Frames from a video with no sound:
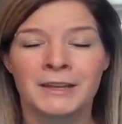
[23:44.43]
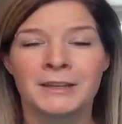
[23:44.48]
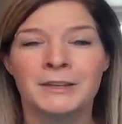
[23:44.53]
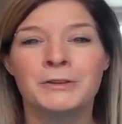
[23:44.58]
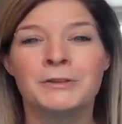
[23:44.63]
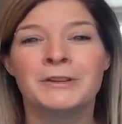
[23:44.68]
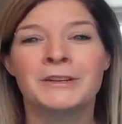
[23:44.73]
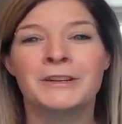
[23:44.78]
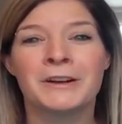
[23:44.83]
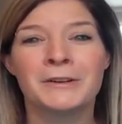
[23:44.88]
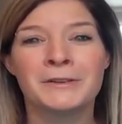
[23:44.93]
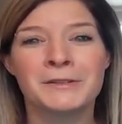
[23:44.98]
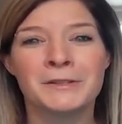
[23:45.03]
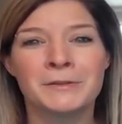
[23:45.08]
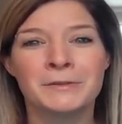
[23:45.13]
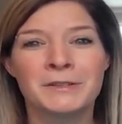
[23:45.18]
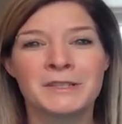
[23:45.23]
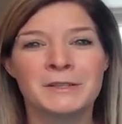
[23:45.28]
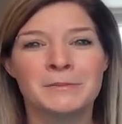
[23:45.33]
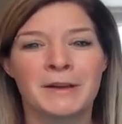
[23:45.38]
You can
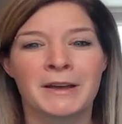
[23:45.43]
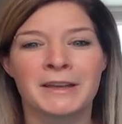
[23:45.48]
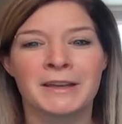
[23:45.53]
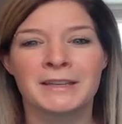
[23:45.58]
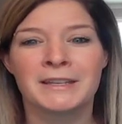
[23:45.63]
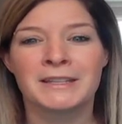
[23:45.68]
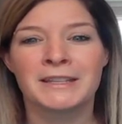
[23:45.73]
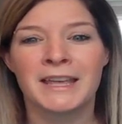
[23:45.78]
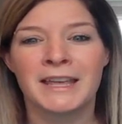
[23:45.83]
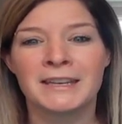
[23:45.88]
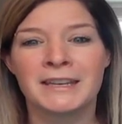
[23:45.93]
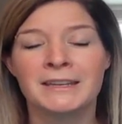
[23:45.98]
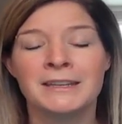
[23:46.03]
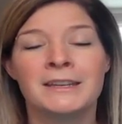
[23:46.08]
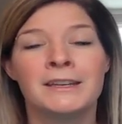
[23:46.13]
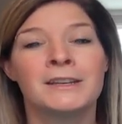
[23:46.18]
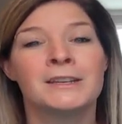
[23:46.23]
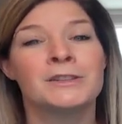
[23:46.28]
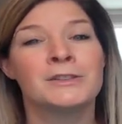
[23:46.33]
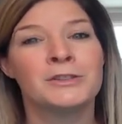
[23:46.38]
also respond
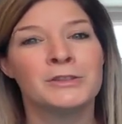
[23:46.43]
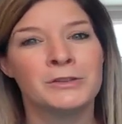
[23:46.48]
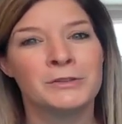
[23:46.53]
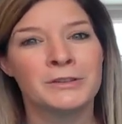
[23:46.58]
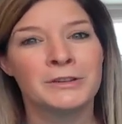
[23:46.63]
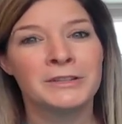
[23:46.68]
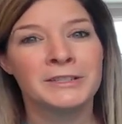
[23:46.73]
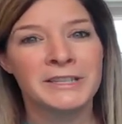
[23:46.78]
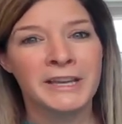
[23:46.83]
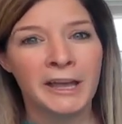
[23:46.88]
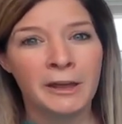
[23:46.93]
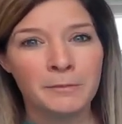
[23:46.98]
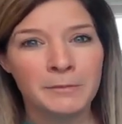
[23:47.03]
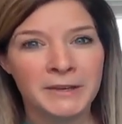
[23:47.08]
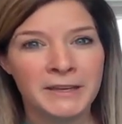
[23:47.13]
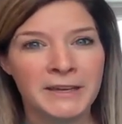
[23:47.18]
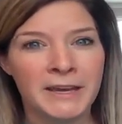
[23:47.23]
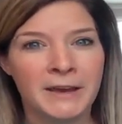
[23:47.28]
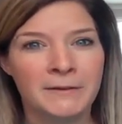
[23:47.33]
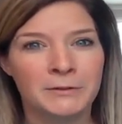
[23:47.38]
then to their
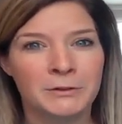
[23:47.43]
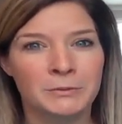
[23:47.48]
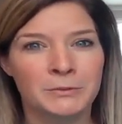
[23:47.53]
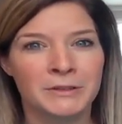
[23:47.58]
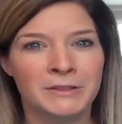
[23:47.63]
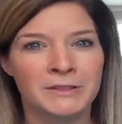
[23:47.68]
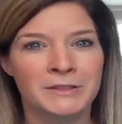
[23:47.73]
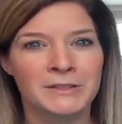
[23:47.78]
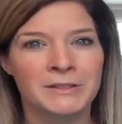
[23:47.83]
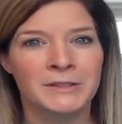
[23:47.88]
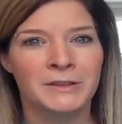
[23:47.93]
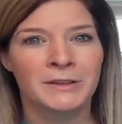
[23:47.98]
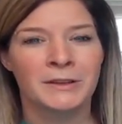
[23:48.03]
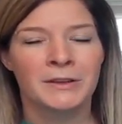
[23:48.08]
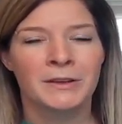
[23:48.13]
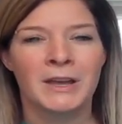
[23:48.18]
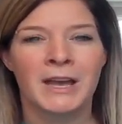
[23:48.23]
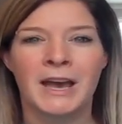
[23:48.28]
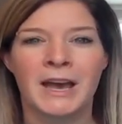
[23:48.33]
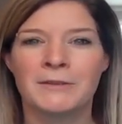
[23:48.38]
TellMe afterwards.
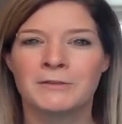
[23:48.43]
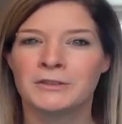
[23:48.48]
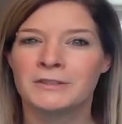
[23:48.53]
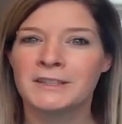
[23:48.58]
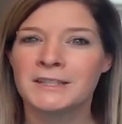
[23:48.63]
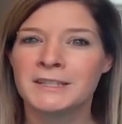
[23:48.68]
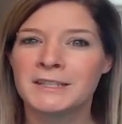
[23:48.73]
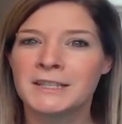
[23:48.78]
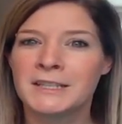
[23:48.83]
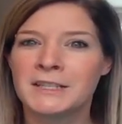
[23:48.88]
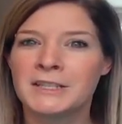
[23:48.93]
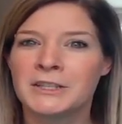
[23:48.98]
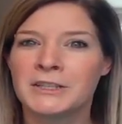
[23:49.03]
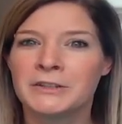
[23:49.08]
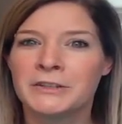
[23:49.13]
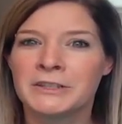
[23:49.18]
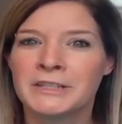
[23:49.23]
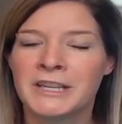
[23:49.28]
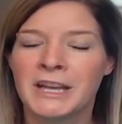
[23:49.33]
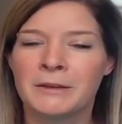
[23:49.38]
After listening to
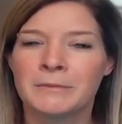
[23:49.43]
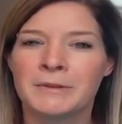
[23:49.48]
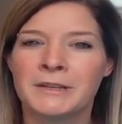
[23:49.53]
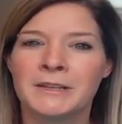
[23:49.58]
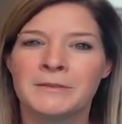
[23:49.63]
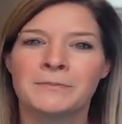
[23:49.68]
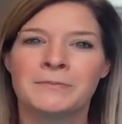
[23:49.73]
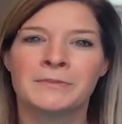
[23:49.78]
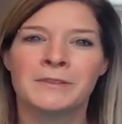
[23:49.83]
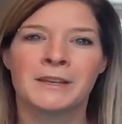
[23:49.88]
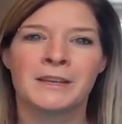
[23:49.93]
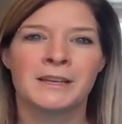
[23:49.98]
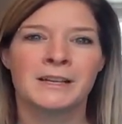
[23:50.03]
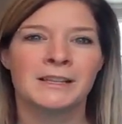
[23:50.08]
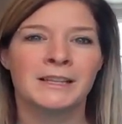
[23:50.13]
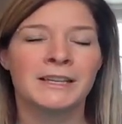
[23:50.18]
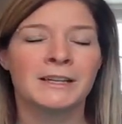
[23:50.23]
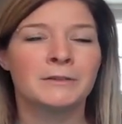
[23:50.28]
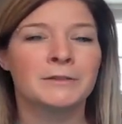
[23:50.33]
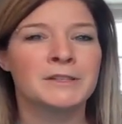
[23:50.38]
your TellMe,
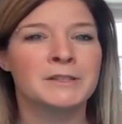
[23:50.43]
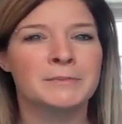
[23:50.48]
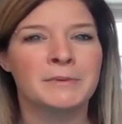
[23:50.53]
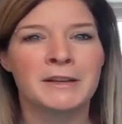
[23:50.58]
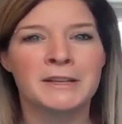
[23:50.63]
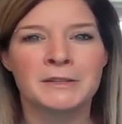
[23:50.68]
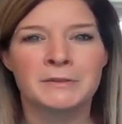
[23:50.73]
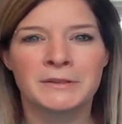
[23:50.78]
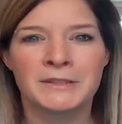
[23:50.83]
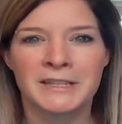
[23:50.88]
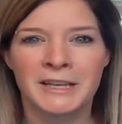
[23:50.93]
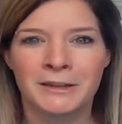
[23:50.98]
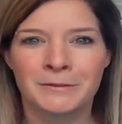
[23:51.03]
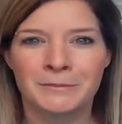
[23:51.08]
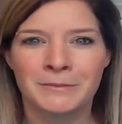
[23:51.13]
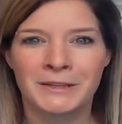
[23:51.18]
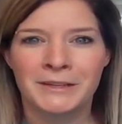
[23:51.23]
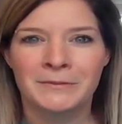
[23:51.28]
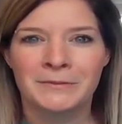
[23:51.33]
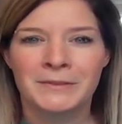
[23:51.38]
click respond to a
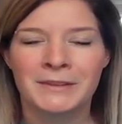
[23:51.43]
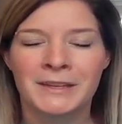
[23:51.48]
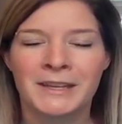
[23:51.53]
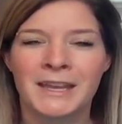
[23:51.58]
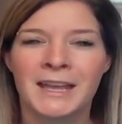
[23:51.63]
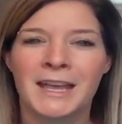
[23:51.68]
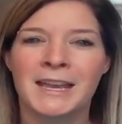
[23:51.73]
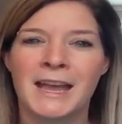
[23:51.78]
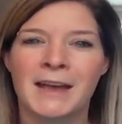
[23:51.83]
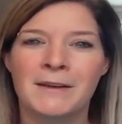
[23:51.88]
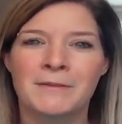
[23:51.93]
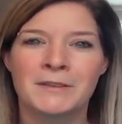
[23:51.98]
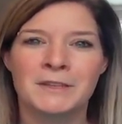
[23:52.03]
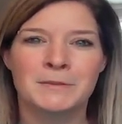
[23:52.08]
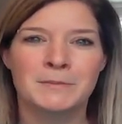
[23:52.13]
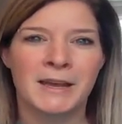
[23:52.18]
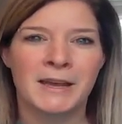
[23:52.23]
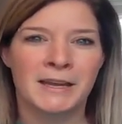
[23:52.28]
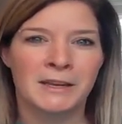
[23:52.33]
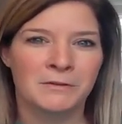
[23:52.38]
TellMe and have
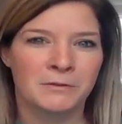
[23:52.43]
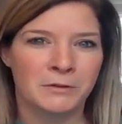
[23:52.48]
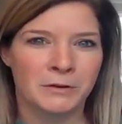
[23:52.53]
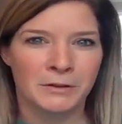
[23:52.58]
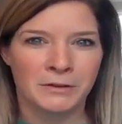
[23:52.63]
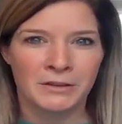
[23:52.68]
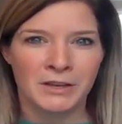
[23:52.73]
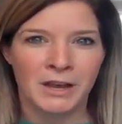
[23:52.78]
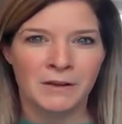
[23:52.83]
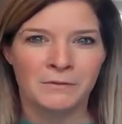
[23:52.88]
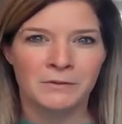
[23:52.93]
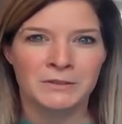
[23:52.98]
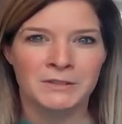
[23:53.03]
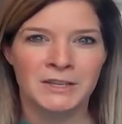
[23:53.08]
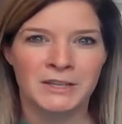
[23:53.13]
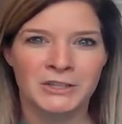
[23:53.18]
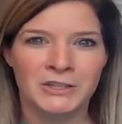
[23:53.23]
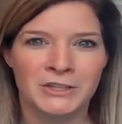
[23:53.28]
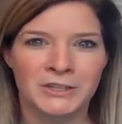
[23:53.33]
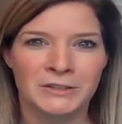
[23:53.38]
this back and forth
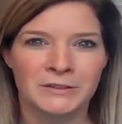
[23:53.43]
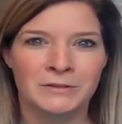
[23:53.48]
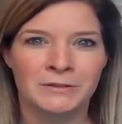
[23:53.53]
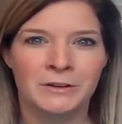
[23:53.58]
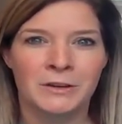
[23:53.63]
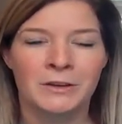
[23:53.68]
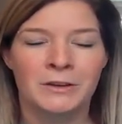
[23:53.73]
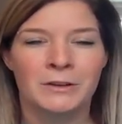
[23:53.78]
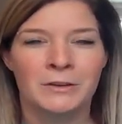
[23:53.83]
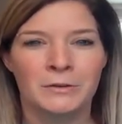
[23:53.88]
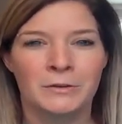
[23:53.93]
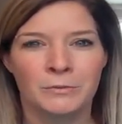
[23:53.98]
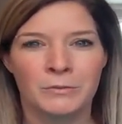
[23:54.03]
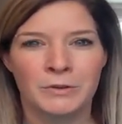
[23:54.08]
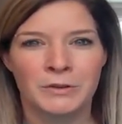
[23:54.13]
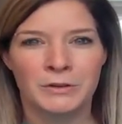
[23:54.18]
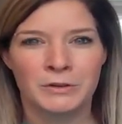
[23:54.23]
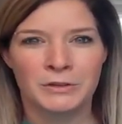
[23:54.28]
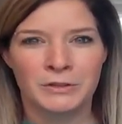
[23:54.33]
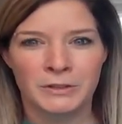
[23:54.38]
conversation
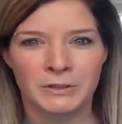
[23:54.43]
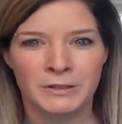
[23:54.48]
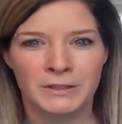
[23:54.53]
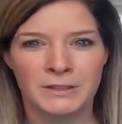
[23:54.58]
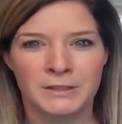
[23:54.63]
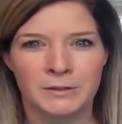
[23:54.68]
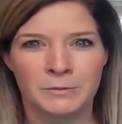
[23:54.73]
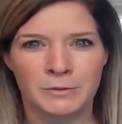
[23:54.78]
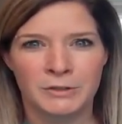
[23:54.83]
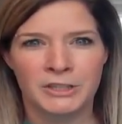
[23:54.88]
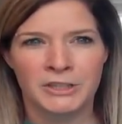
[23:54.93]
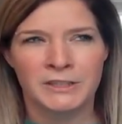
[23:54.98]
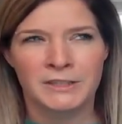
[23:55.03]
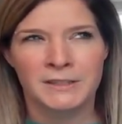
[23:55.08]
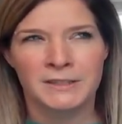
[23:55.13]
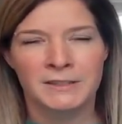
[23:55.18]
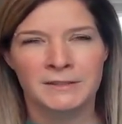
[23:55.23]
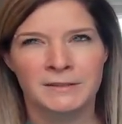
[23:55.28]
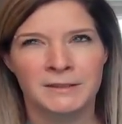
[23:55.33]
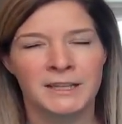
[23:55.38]
with your students, which
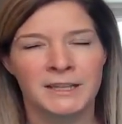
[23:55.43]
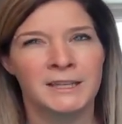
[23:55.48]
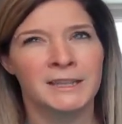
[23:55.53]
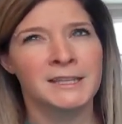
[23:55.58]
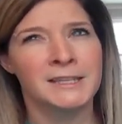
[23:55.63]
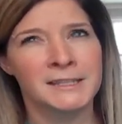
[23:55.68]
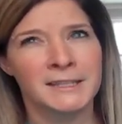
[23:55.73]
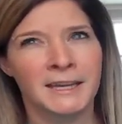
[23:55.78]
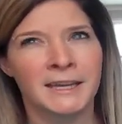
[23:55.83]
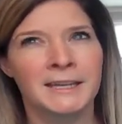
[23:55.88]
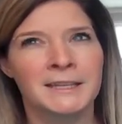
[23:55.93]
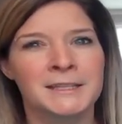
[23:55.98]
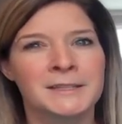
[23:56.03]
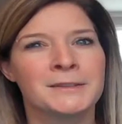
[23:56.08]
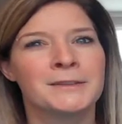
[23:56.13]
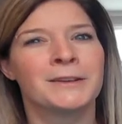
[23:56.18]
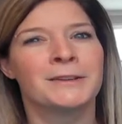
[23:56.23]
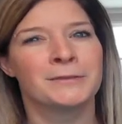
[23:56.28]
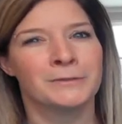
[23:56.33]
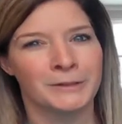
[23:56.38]
is, in this
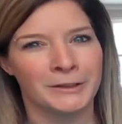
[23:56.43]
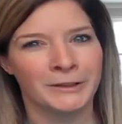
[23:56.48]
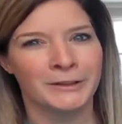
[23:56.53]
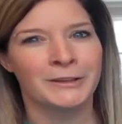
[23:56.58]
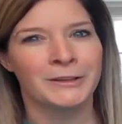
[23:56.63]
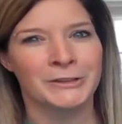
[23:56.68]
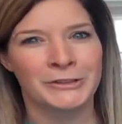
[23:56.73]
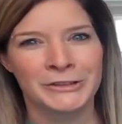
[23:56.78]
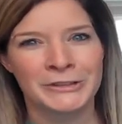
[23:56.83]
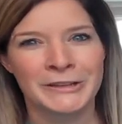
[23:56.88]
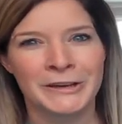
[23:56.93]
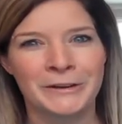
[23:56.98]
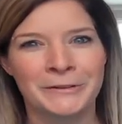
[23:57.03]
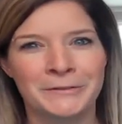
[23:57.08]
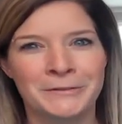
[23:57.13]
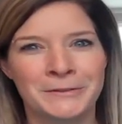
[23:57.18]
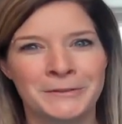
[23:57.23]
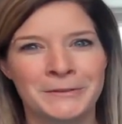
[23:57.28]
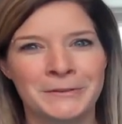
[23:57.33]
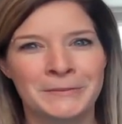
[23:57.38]
case, really
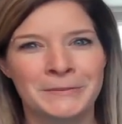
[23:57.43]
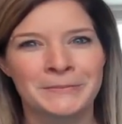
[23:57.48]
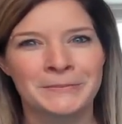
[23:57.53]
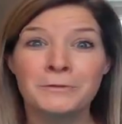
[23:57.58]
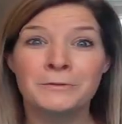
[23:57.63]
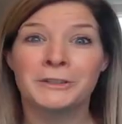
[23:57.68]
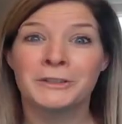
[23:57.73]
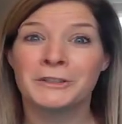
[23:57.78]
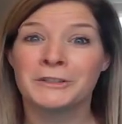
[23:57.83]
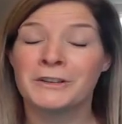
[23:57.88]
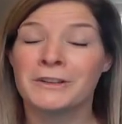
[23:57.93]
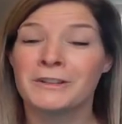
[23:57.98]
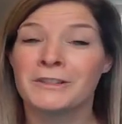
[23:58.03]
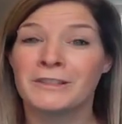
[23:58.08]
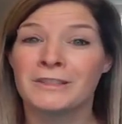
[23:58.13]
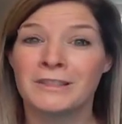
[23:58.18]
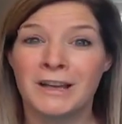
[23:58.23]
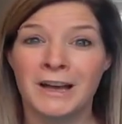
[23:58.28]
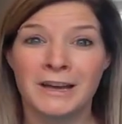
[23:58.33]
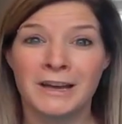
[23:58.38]
yourself. You've learned a
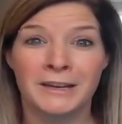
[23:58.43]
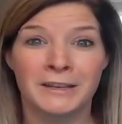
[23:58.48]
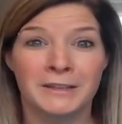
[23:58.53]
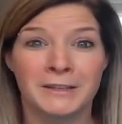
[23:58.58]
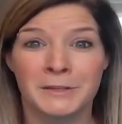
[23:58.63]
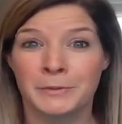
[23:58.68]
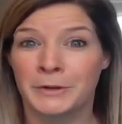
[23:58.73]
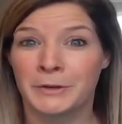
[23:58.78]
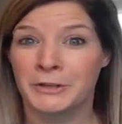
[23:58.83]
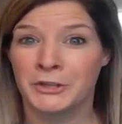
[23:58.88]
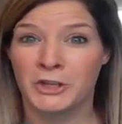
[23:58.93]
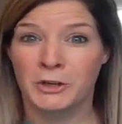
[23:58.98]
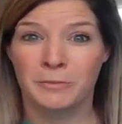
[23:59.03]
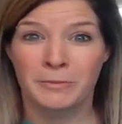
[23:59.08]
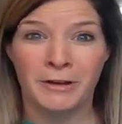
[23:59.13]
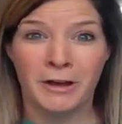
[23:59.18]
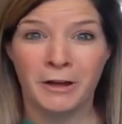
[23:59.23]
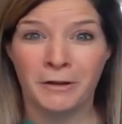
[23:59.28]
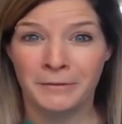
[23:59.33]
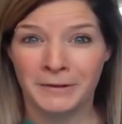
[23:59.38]
lot in this
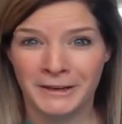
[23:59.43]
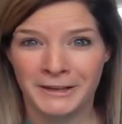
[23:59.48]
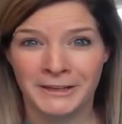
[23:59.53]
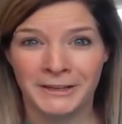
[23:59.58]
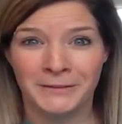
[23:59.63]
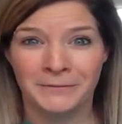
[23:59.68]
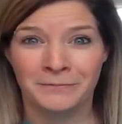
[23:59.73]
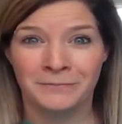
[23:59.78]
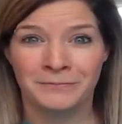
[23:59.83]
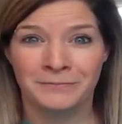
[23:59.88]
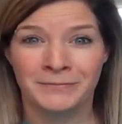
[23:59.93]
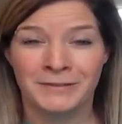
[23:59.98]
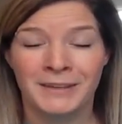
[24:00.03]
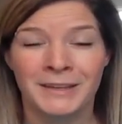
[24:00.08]
workshop already.